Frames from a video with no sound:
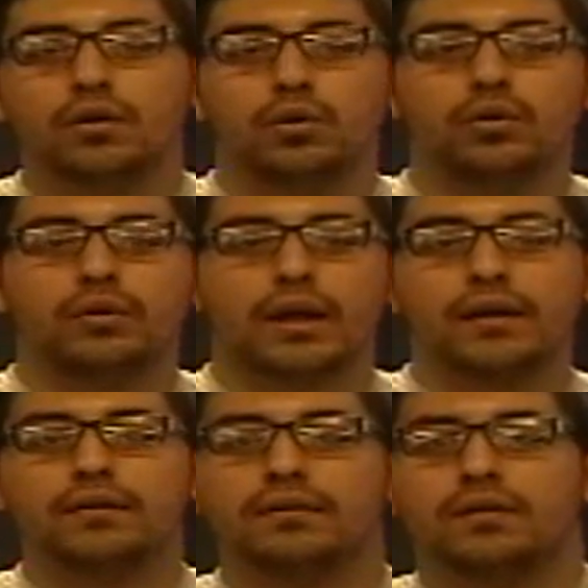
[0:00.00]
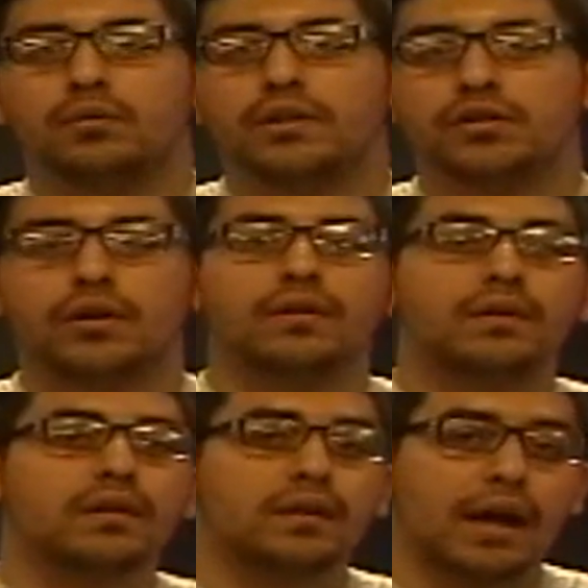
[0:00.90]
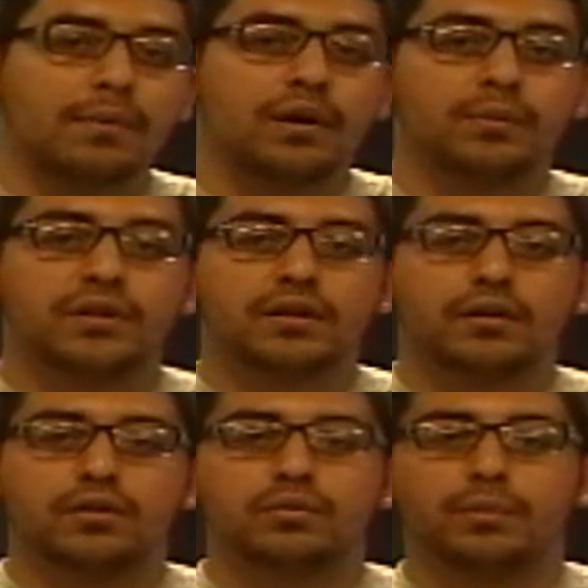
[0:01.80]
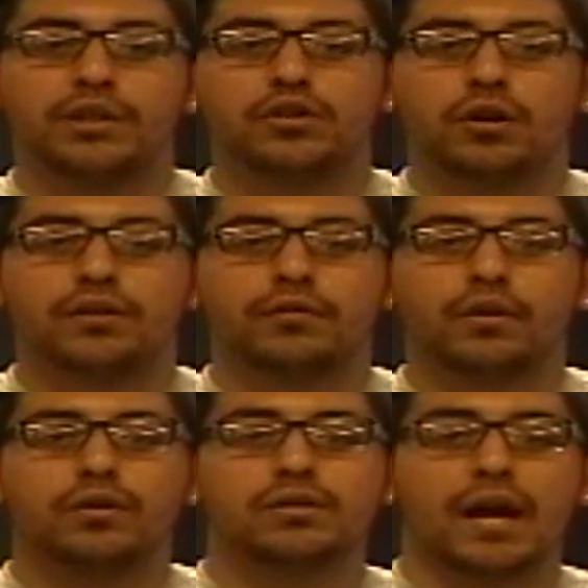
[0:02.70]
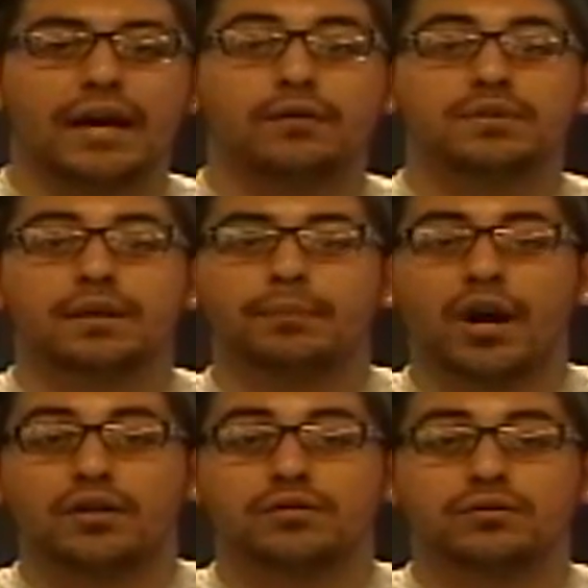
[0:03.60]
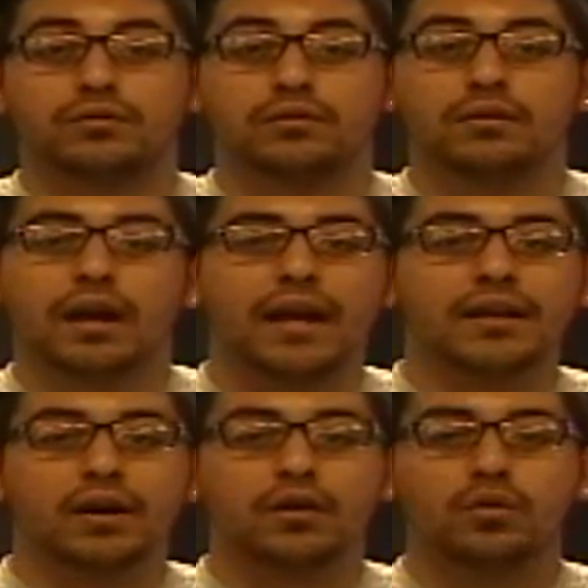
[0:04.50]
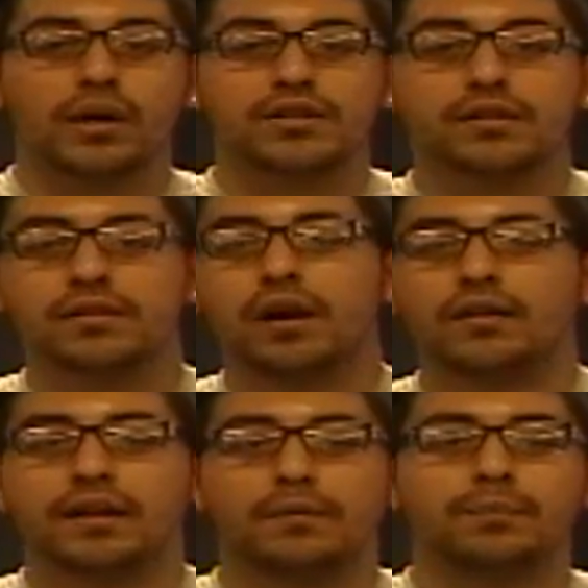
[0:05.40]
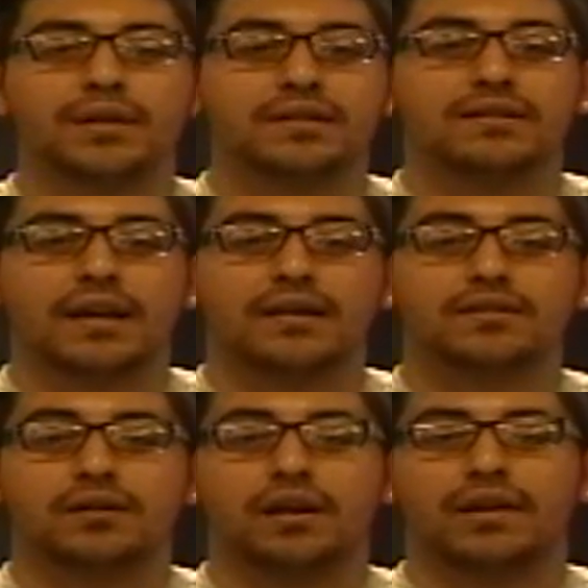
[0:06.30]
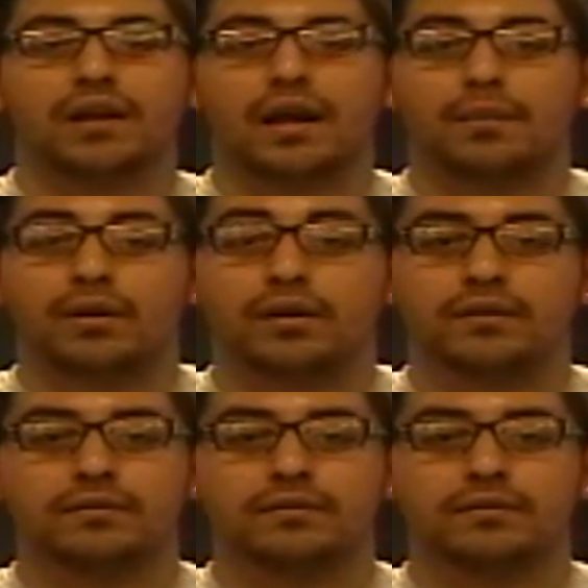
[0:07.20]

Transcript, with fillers: who do not return library materials will be charged for those items in Power School. Any other questions, contact Mrs. Esser in the library.